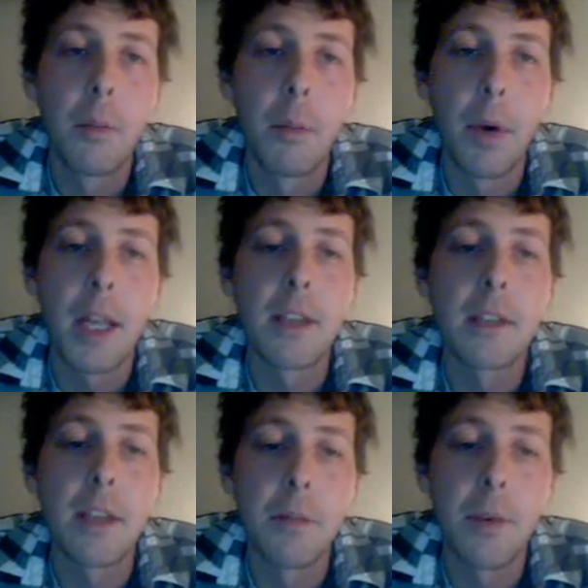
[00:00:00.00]
But at the
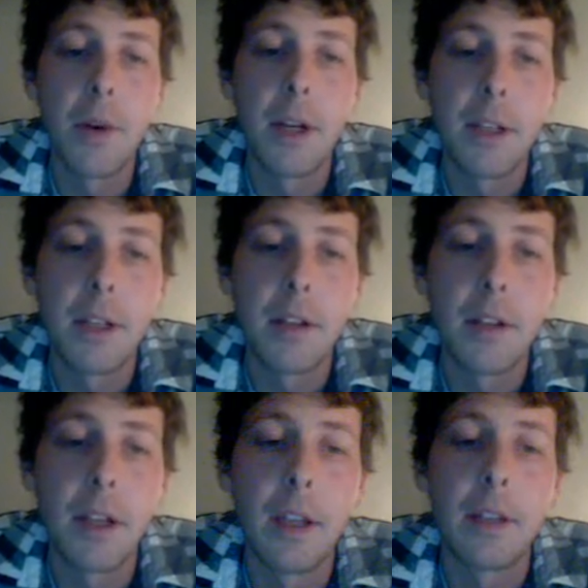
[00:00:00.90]
same point, it
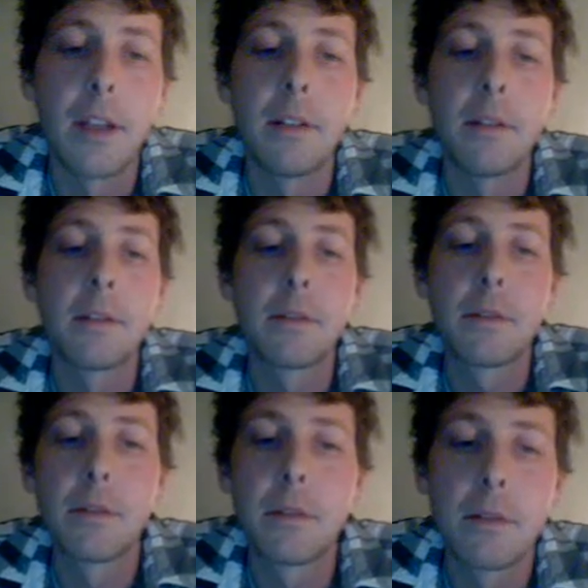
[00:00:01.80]
didn't
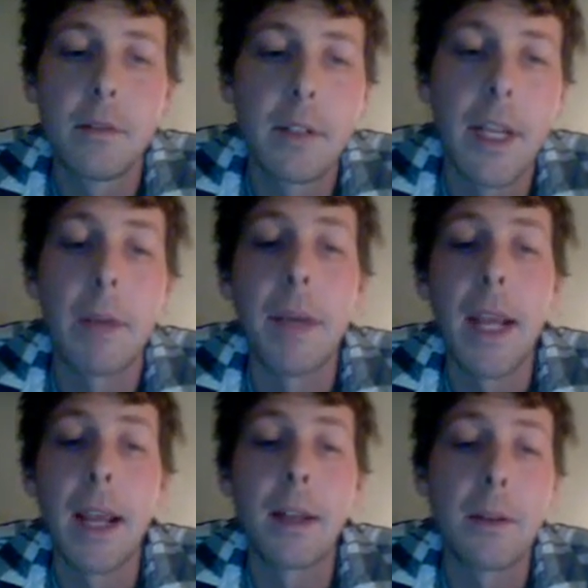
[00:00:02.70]
get me
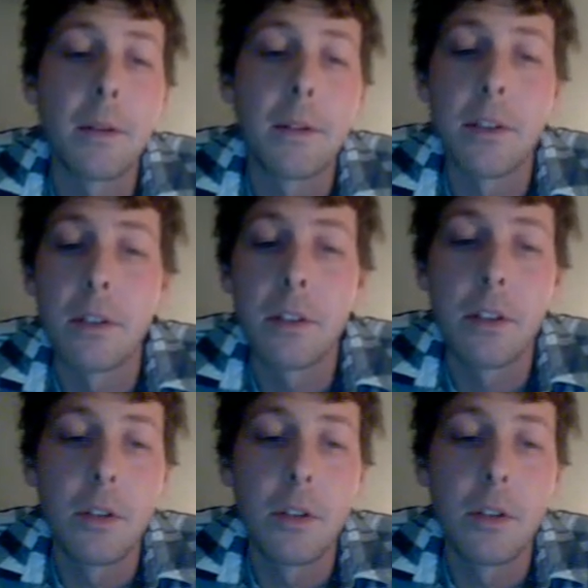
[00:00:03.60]
any closer to